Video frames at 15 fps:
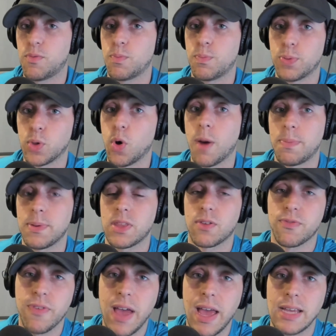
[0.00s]
blew up in their
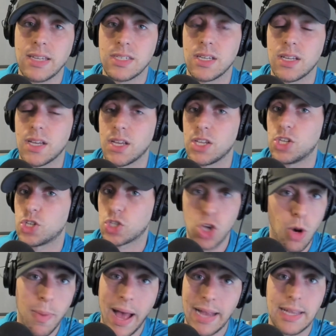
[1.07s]
face you just
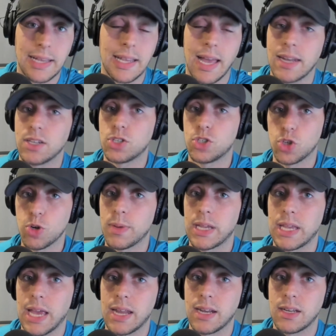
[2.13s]
go back again and do them
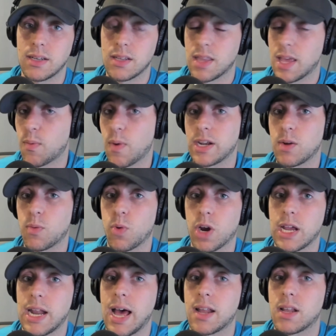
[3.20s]
again, and they wind up
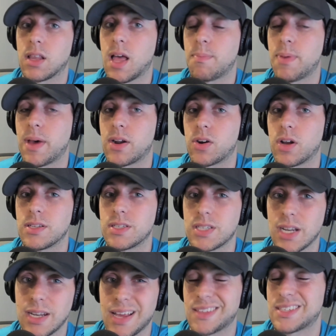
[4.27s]
working out a lot better on
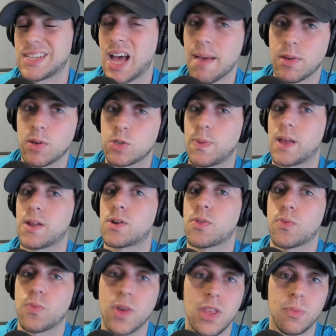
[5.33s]
Sunday. The timing was better,
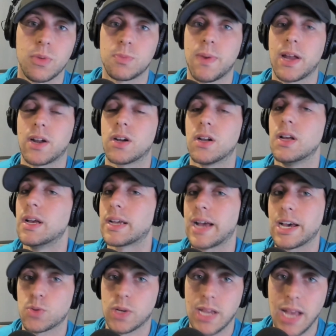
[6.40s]
the rhythm was better,
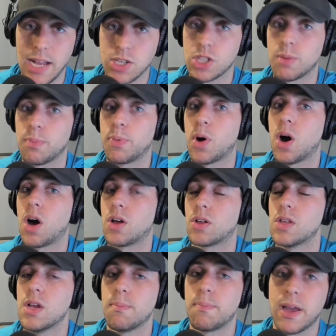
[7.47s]
guys were catching the
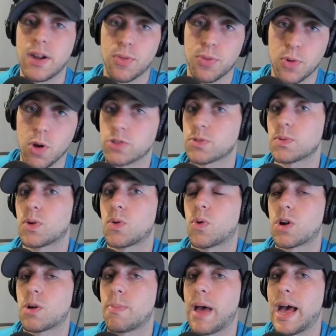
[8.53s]
ball, better throws from the
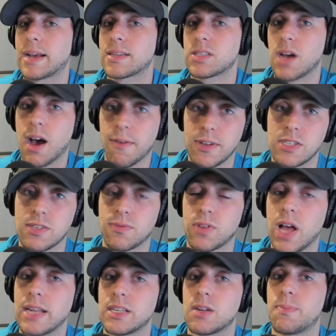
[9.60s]
quarterbacks, offensive
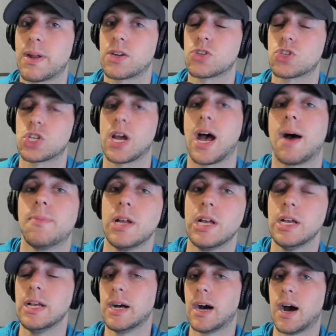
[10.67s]
line did a better job.
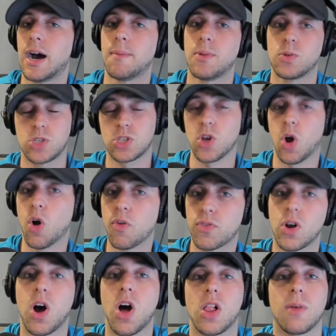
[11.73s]
Um, it was just
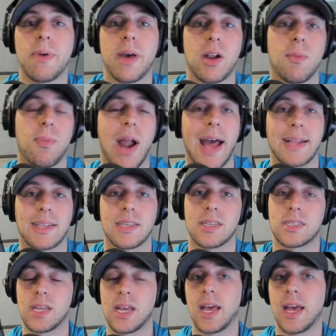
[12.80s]
overall a better
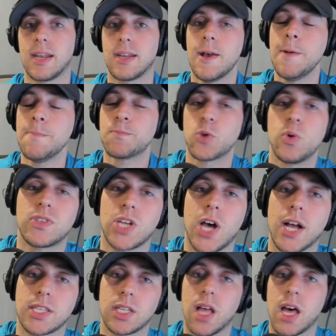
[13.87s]
practice. And we've
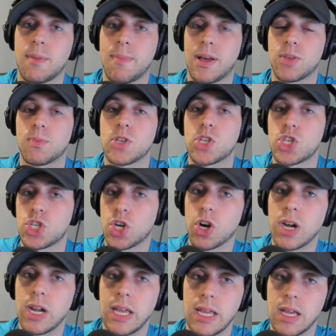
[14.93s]
talked a lot about the
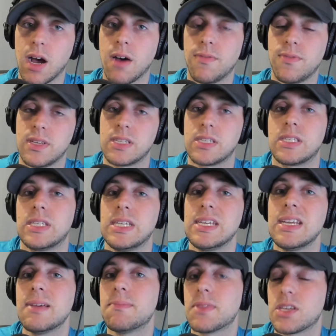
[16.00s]
maturity of this
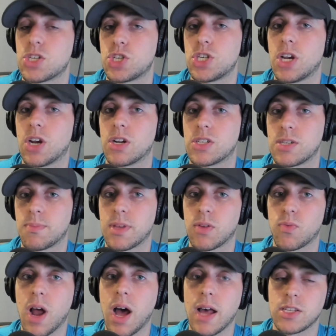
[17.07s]
team this year. It's
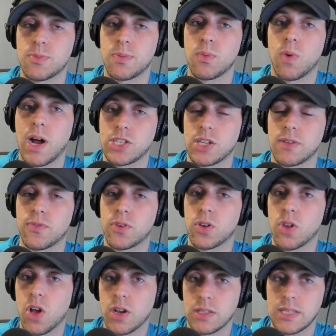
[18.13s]
something Ron has been watching for a
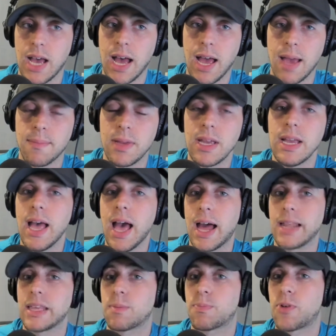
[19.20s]
long time.
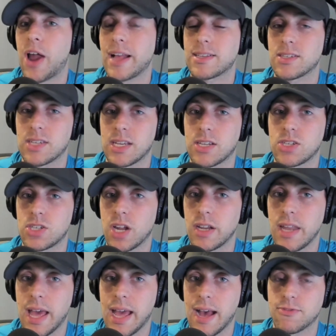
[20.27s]
I think a practice like
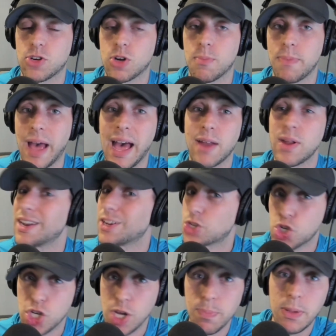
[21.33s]
Sunday after a bad and a
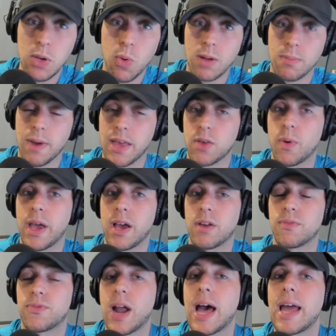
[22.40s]
chippy one, by the way,
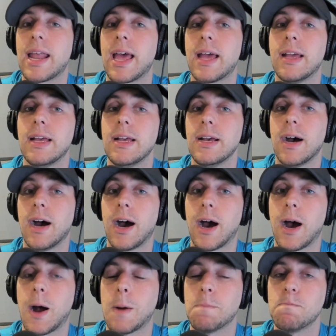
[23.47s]
on Friday,
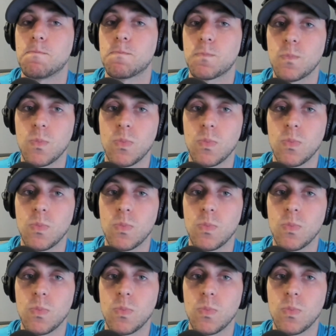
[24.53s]
um,